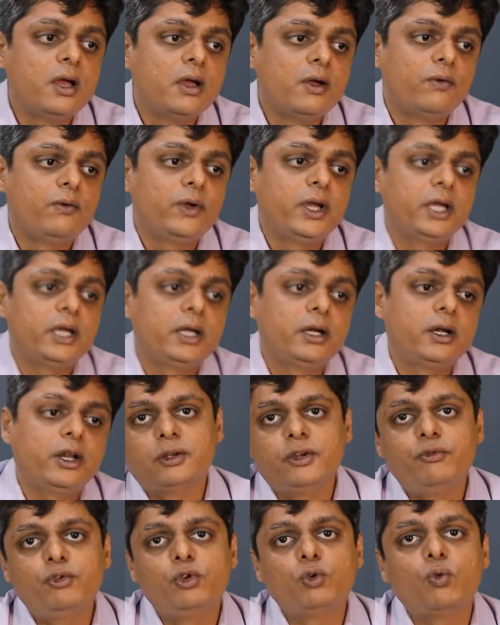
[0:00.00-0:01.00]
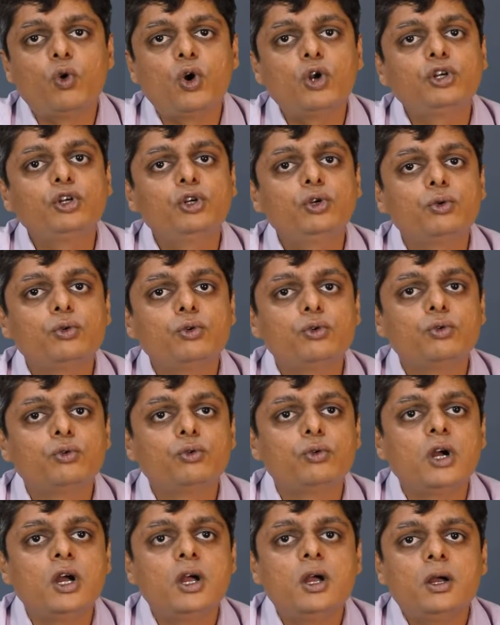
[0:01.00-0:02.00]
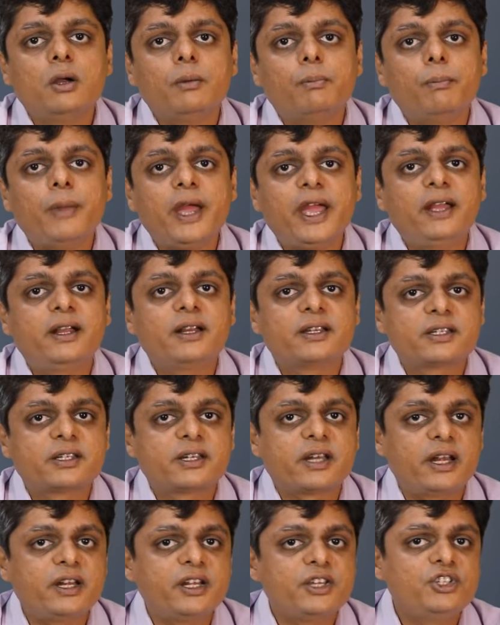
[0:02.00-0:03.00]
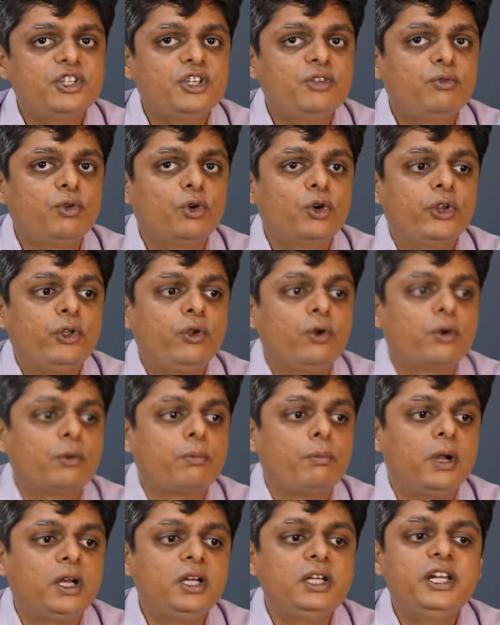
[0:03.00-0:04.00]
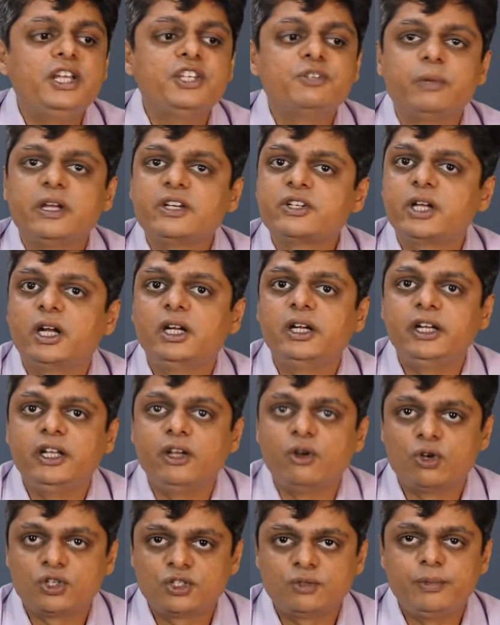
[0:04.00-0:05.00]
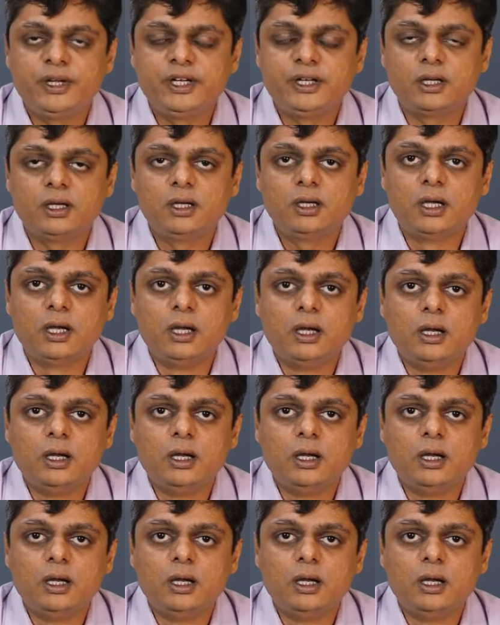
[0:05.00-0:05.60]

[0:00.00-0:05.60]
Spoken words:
where if you want to make a strategy for your multi-speciality hospital,